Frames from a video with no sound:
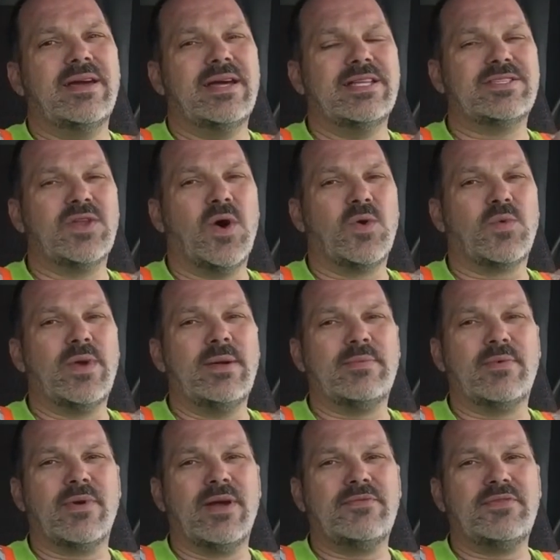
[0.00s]
It's an old
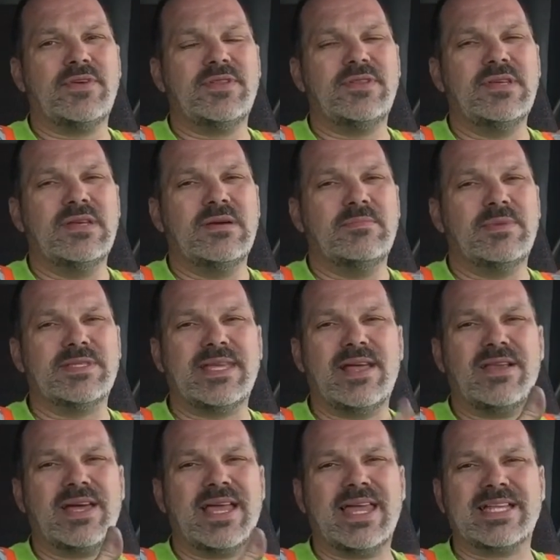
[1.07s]
Rip Griffin, but they
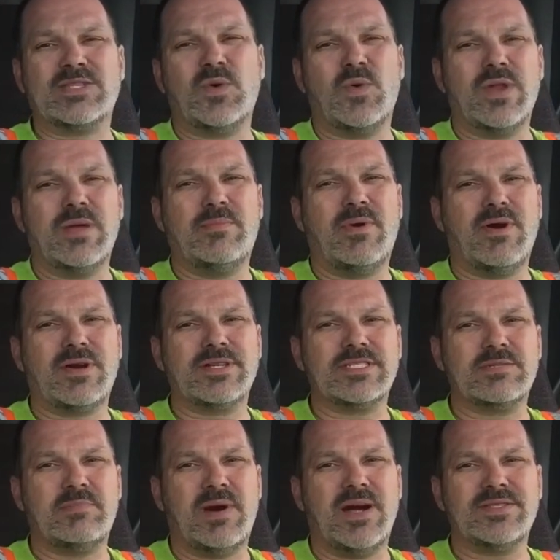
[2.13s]
only got like 20 parking
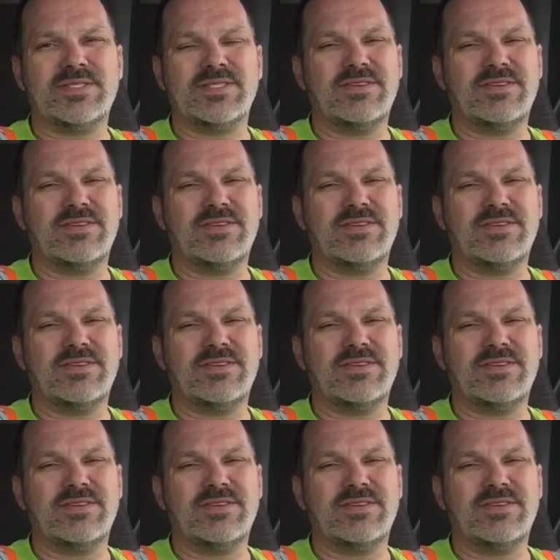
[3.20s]
spots,